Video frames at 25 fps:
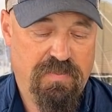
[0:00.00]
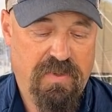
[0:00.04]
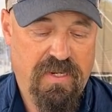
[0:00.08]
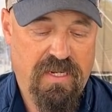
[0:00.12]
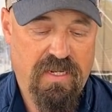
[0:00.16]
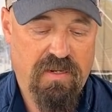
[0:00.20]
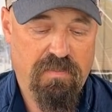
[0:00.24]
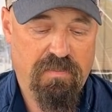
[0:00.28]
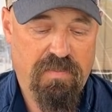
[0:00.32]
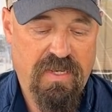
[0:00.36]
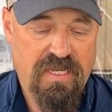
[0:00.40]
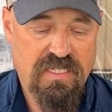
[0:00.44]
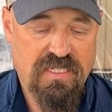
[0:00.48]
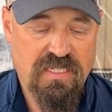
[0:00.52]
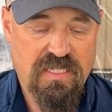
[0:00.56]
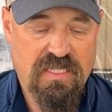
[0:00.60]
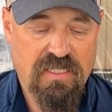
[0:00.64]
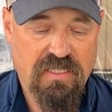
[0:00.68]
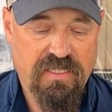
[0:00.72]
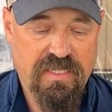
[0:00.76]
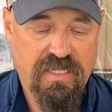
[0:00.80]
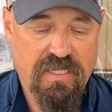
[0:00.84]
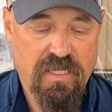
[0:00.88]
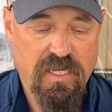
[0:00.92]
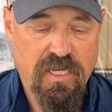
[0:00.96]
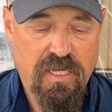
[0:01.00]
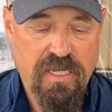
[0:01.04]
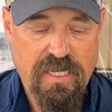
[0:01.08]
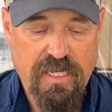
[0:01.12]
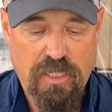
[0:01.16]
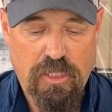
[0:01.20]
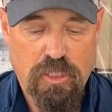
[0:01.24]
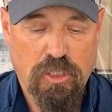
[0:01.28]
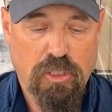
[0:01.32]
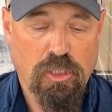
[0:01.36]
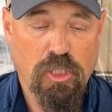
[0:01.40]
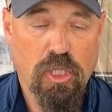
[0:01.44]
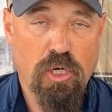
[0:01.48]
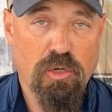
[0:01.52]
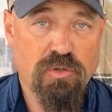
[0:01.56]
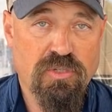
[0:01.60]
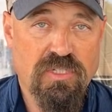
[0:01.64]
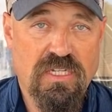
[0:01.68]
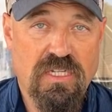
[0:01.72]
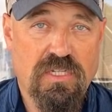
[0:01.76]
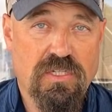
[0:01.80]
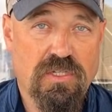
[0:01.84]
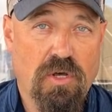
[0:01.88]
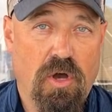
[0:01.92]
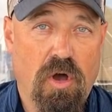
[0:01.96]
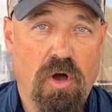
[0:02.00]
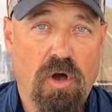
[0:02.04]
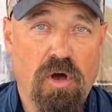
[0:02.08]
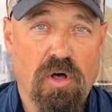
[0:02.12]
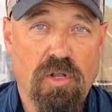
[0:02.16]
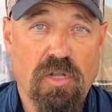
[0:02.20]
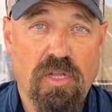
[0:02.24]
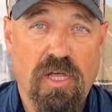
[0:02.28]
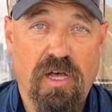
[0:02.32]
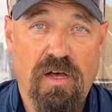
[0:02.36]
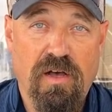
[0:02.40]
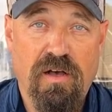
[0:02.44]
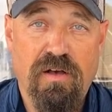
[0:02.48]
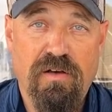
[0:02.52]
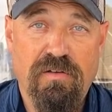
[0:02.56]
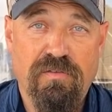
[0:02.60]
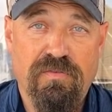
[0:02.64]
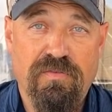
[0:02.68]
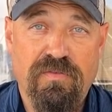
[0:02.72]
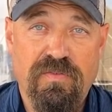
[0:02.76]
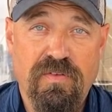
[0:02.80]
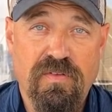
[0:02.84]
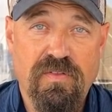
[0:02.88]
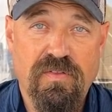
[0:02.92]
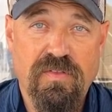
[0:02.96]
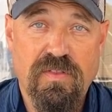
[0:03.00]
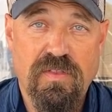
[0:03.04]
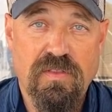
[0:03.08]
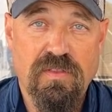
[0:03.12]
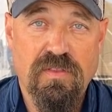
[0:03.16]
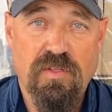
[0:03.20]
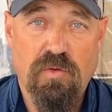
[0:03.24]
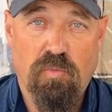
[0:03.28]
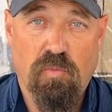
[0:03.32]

but it basically encloses all of the